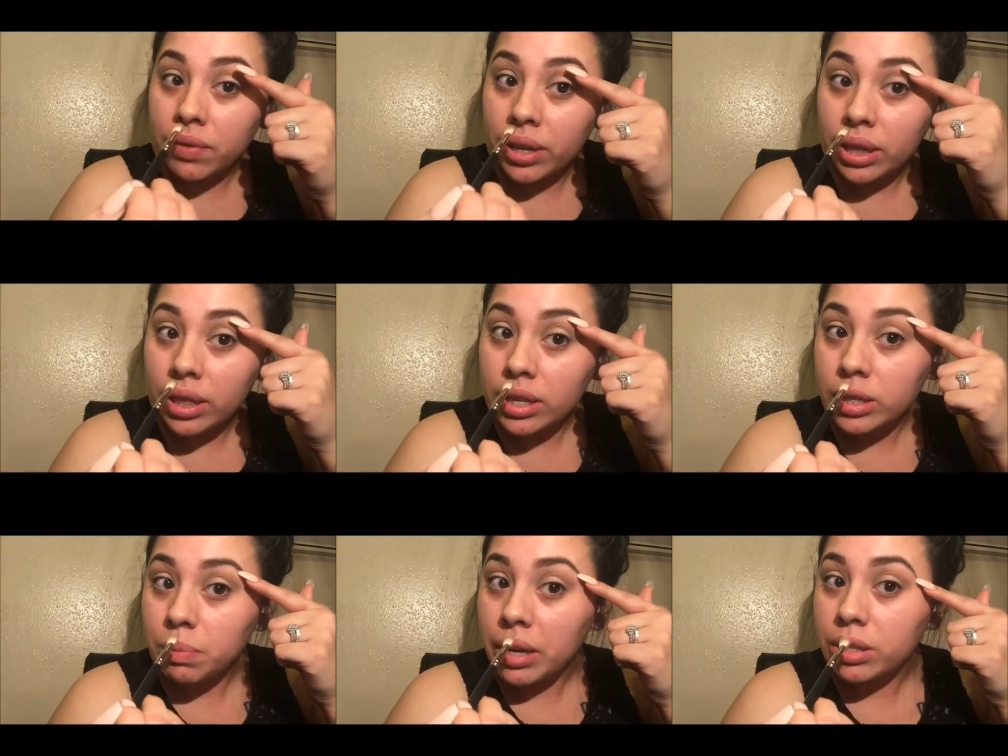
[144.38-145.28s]
leaving
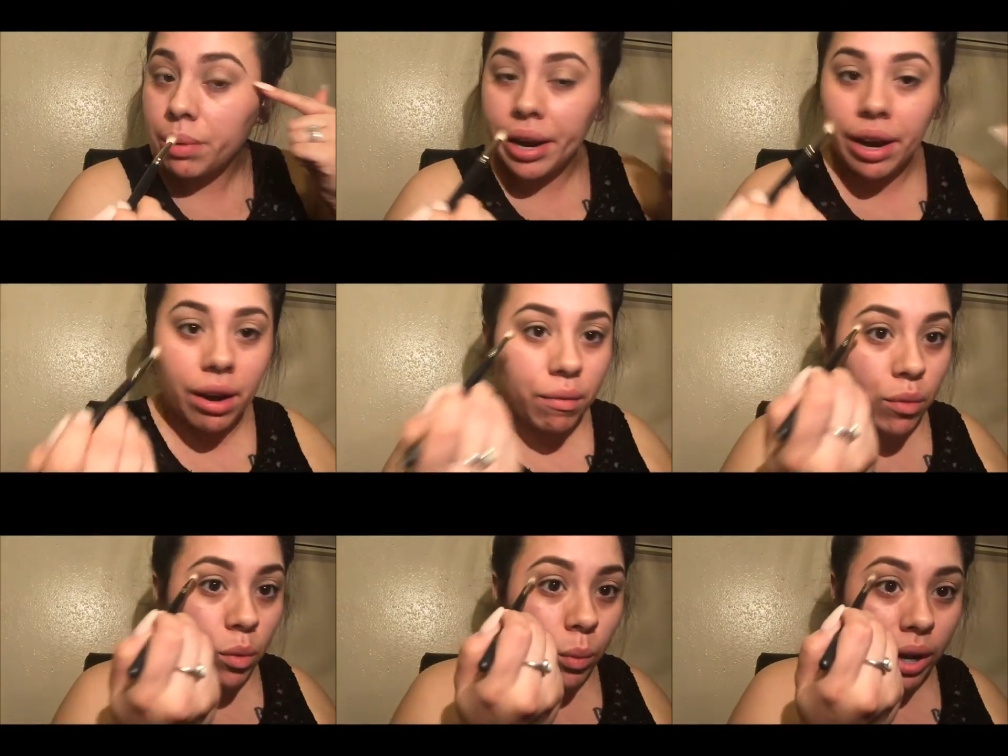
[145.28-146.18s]
this space right here
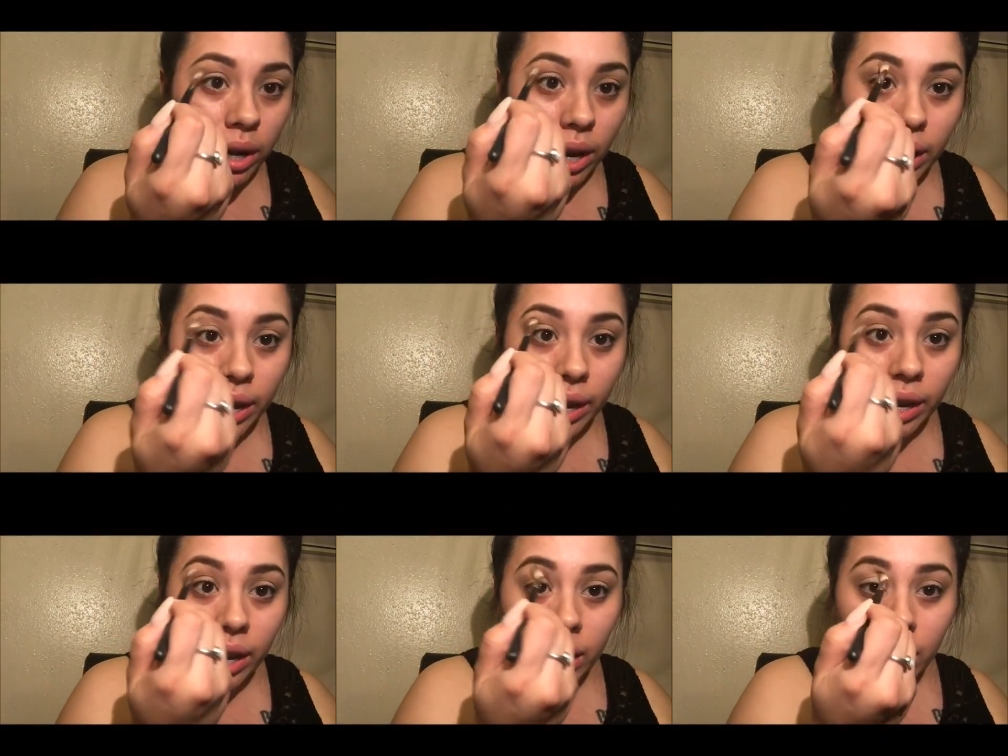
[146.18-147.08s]
for when I